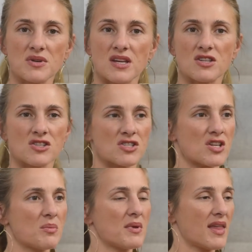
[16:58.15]

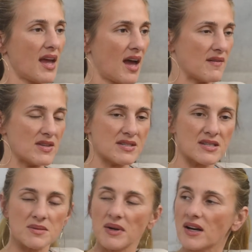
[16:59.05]
relationship. They have this
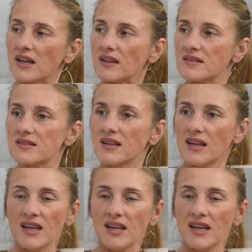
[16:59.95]
experience.